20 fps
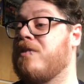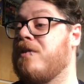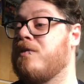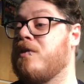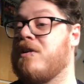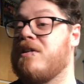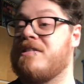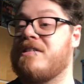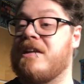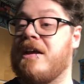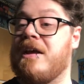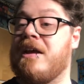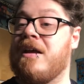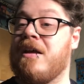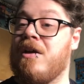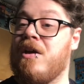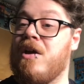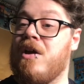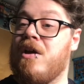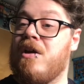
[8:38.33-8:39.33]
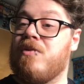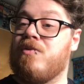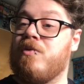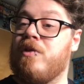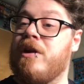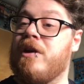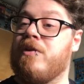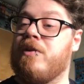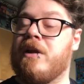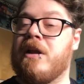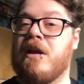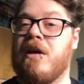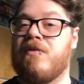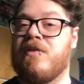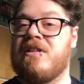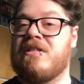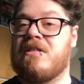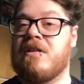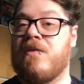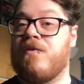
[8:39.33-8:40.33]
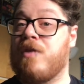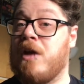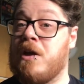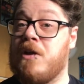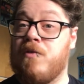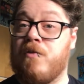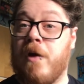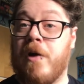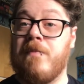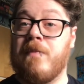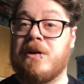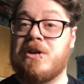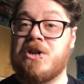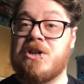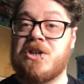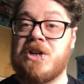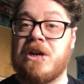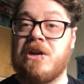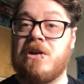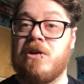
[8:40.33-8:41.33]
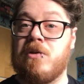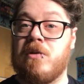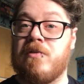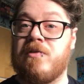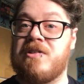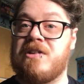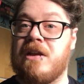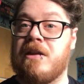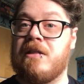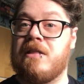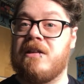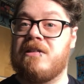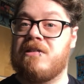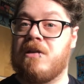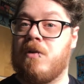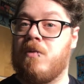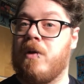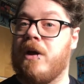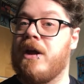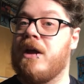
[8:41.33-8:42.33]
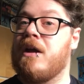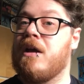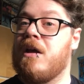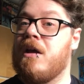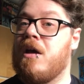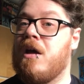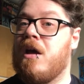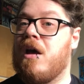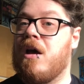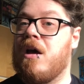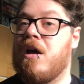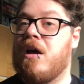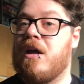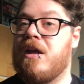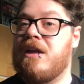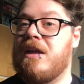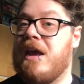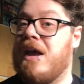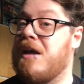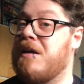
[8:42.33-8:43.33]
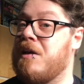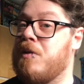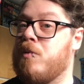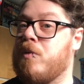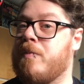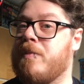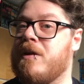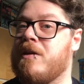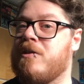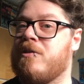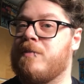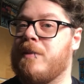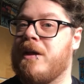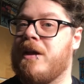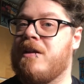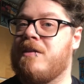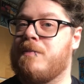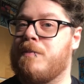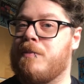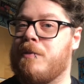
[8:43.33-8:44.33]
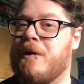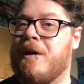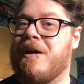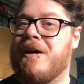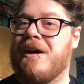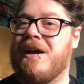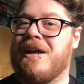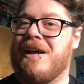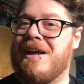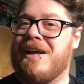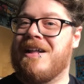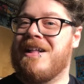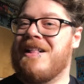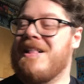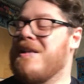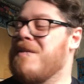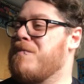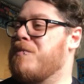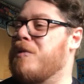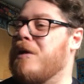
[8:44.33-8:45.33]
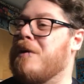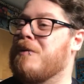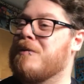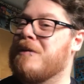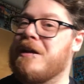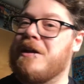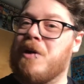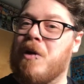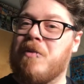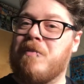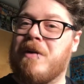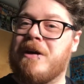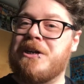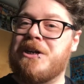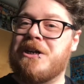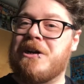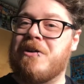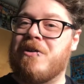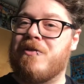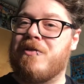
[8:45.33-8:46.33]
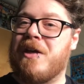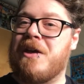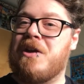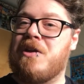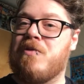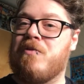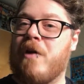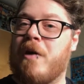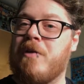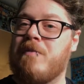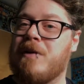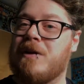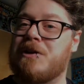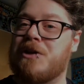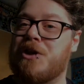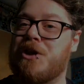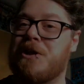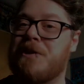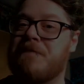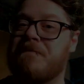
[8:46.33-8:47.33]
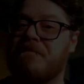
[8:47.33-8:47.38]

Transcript: I've got to say, really lovely stuff. Thank you very much to SEGA Europe for sending this our way. Yeah, it will be displayed proudly on my shelf. Thank you very much.